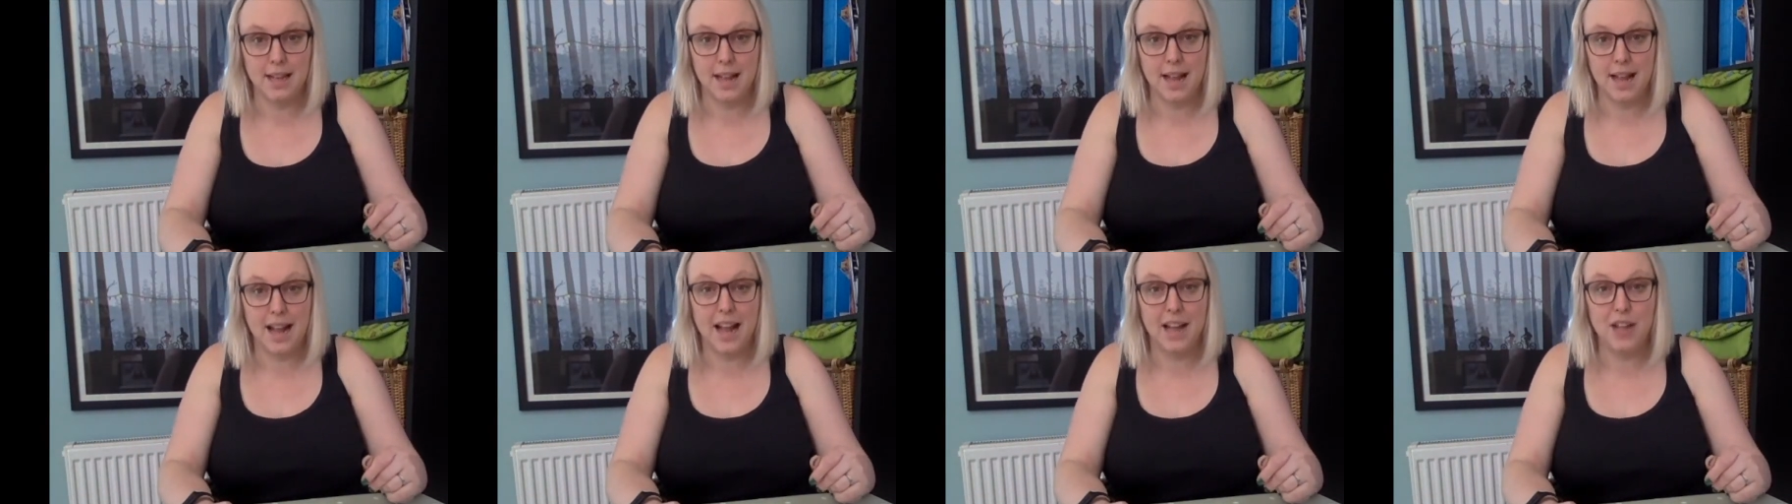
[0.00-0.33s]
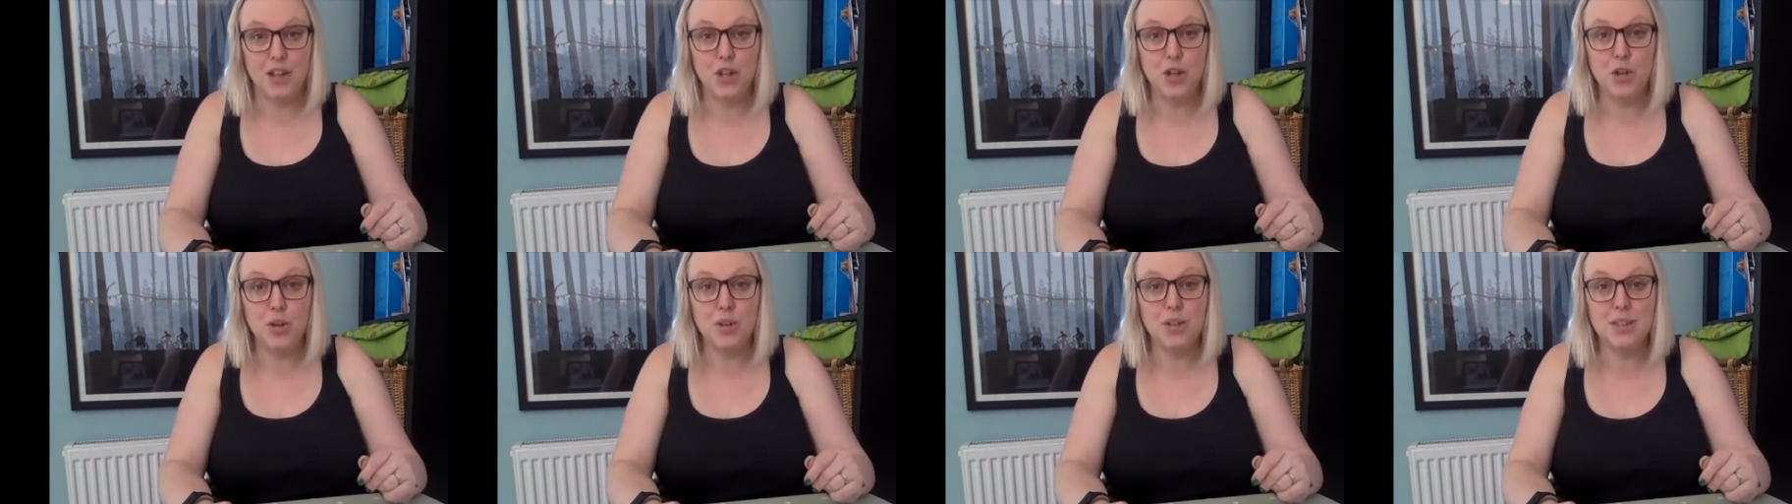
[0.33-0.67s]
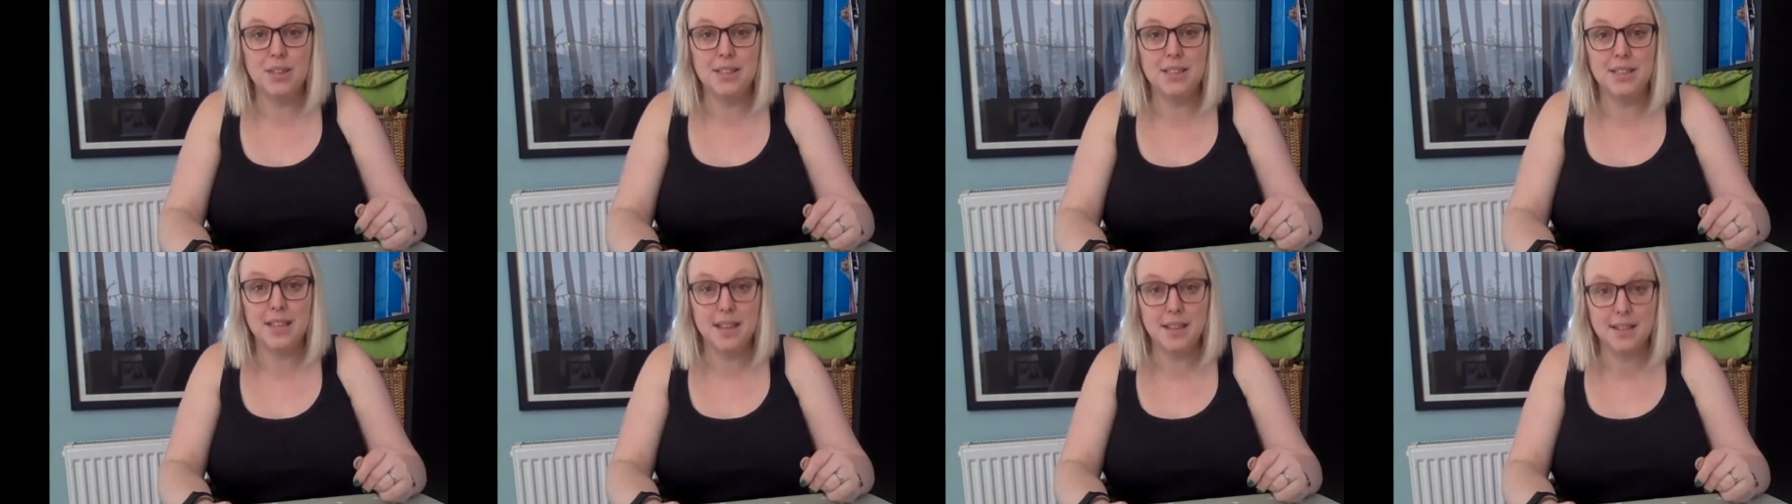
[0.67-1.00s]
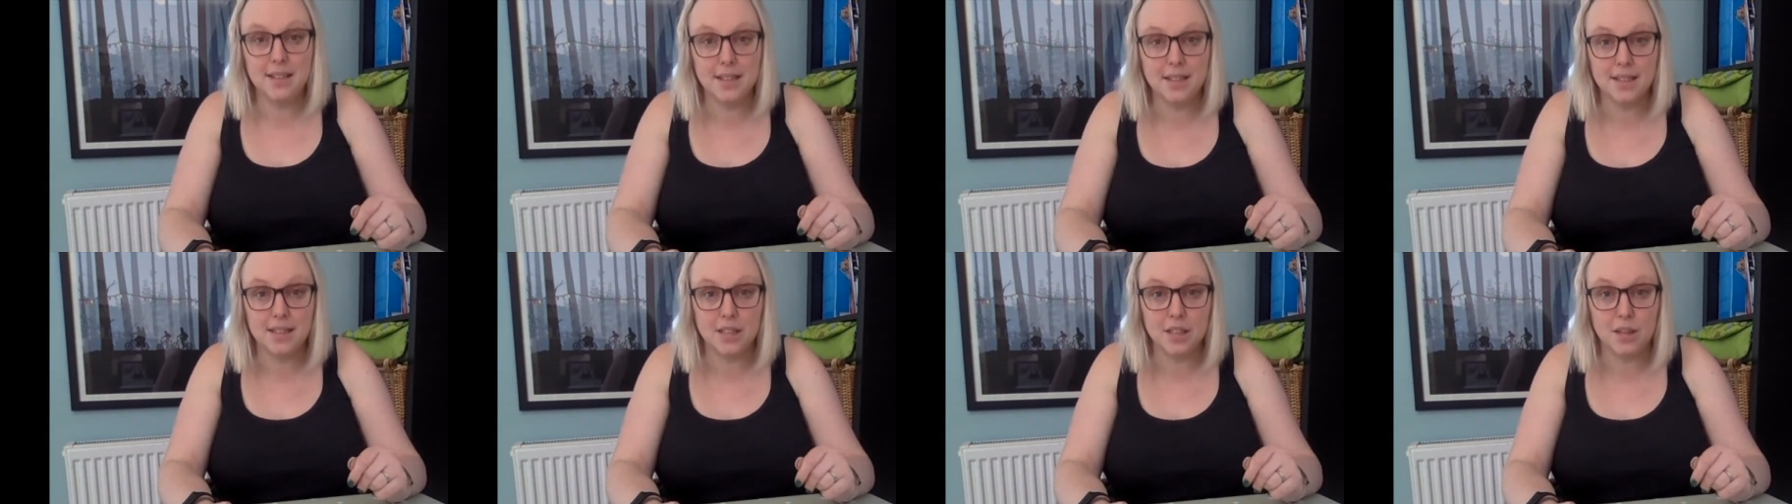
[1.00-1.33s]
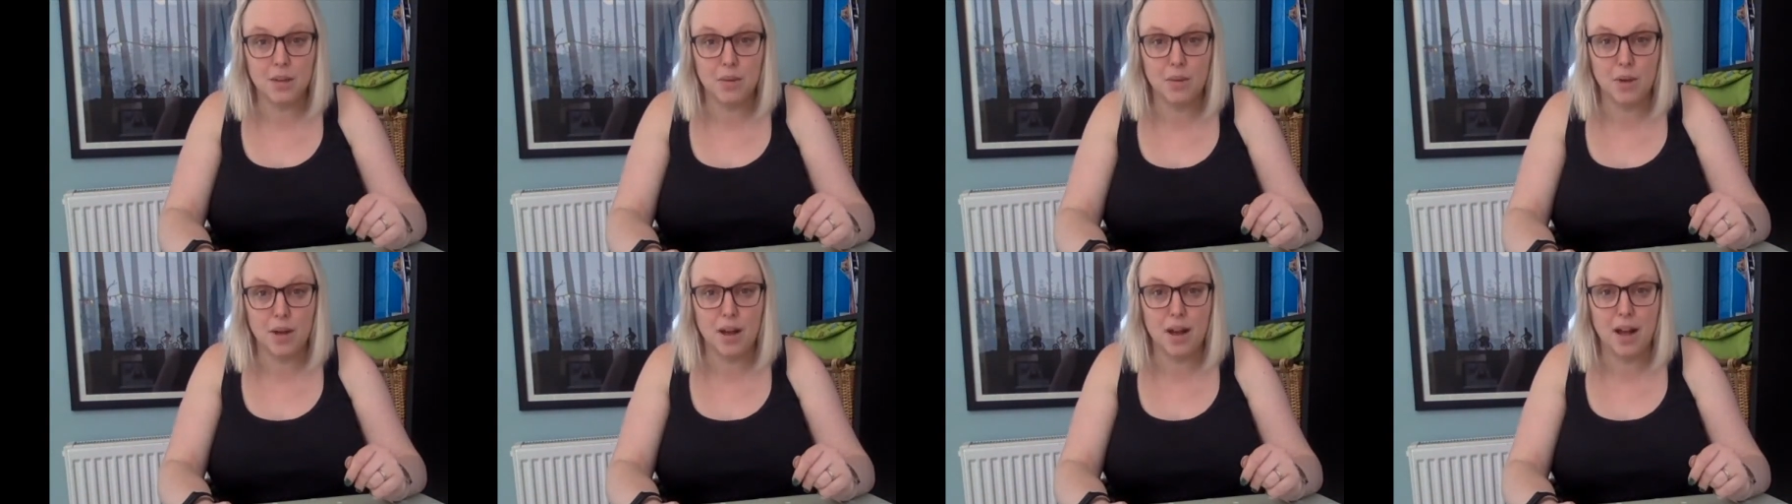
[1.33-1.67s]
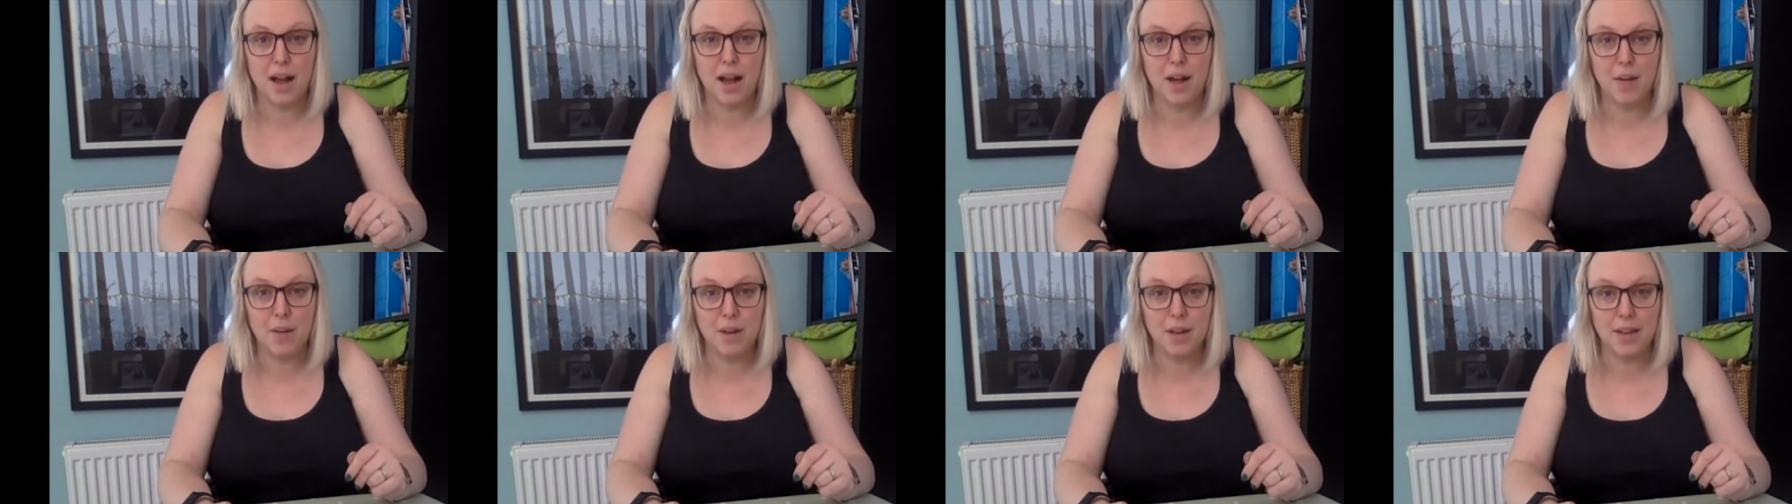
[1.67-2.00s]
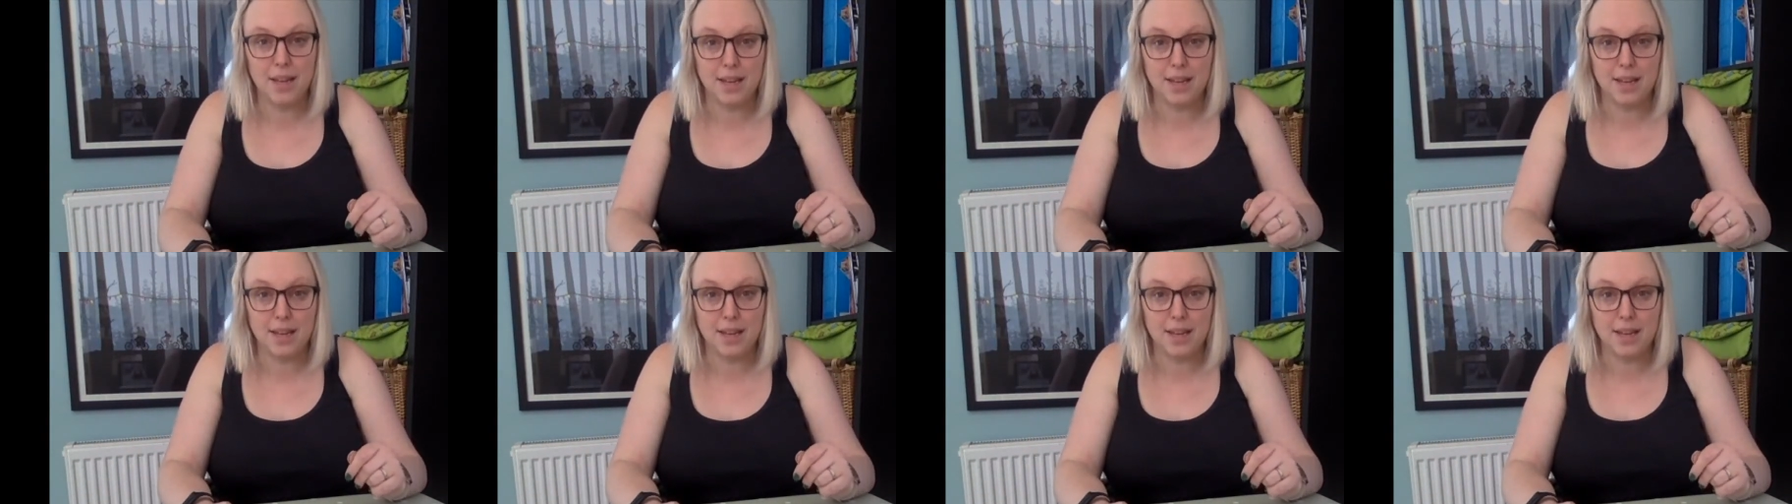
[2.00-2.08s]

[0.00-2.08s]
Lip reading: And you can send it to our